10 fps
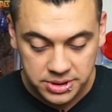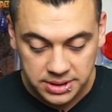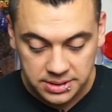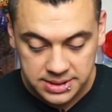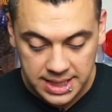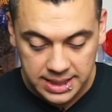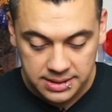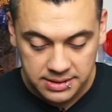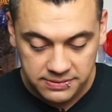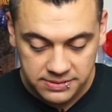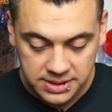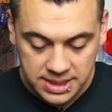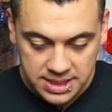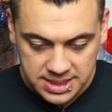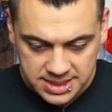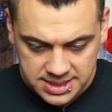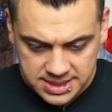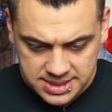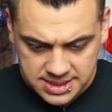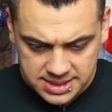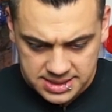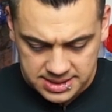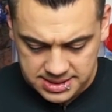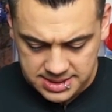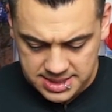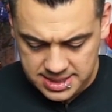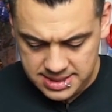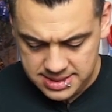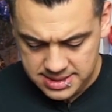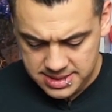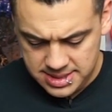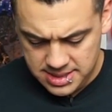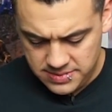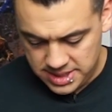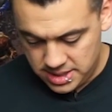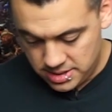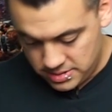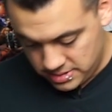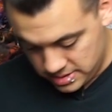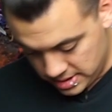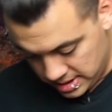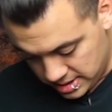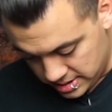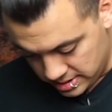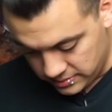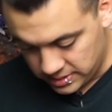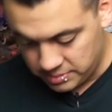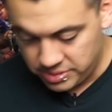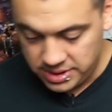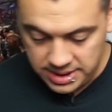it in there tight enough. Let's see. There we go. I'm gonna put it in